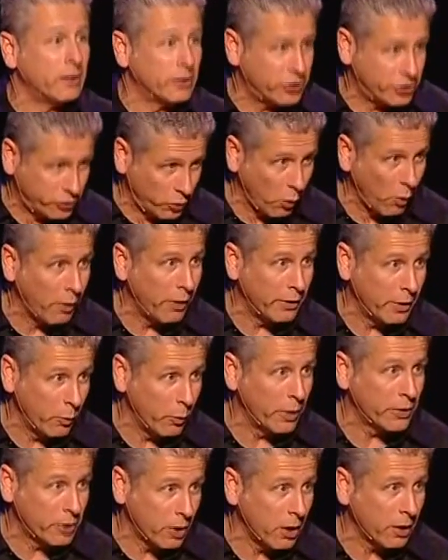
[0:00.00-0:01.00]
in the story
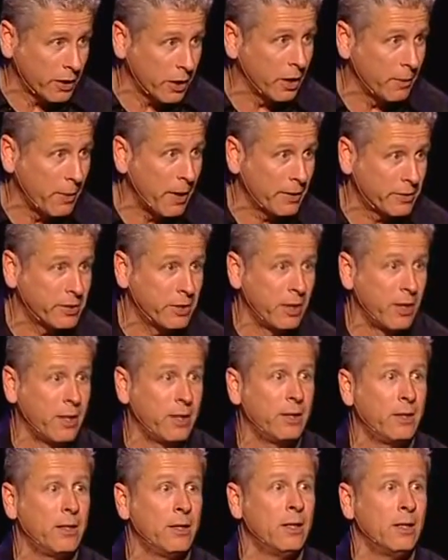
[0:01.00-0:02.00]
that we're talking about
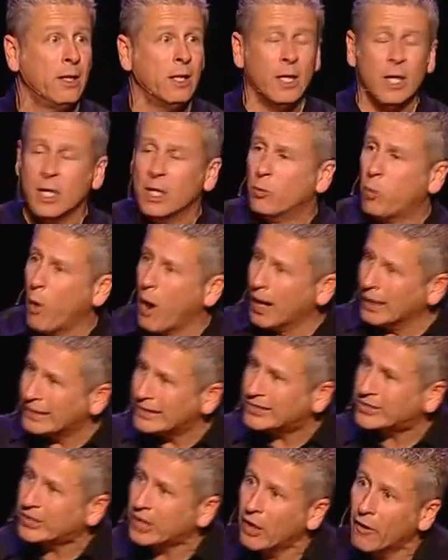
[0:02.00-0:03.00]
tonight.
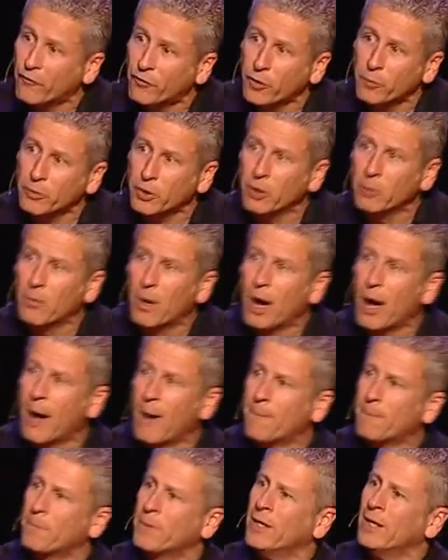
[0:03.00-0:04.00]
One cell from your
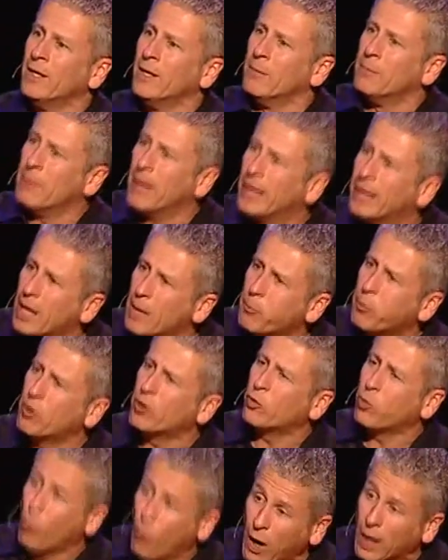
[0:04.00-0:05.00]
mom met up
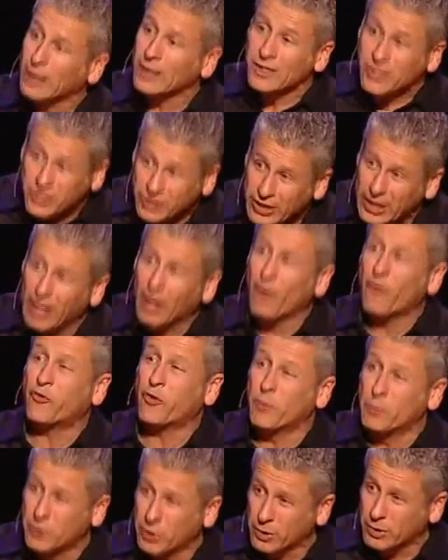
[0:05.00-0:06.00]
with one cell
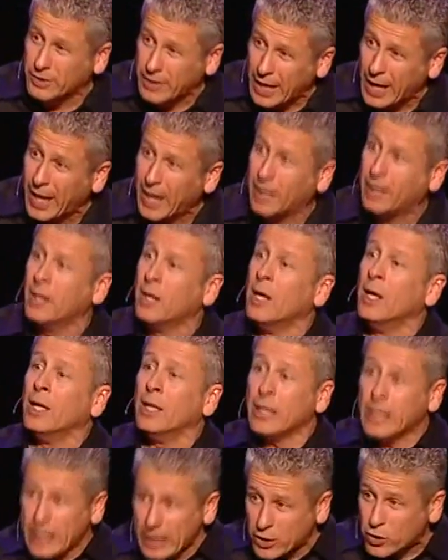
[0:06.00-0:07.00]
from your dad,
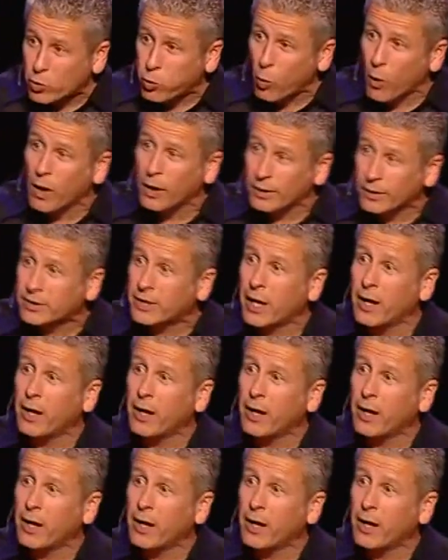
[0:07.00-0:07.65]
each one